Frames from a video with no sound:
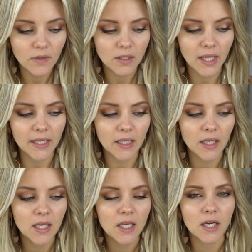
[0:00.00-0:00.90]
like
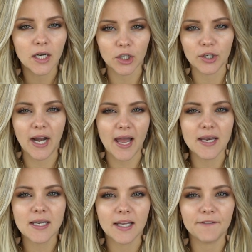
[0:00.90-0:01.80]
a
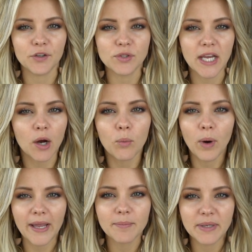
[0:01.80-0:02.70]
crayon, if you take a
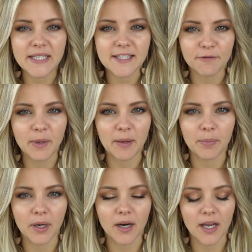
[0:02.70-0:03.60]
white piece of
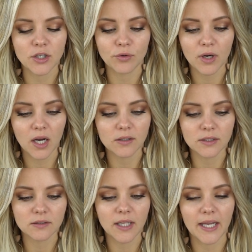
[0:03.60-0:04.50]
paper and you
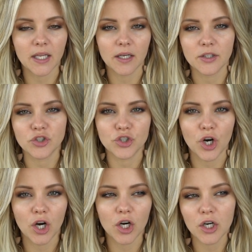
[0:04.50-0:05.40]
color like a
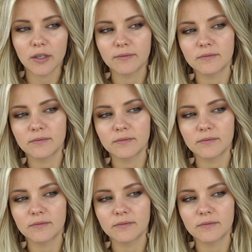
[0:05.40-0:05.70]
dark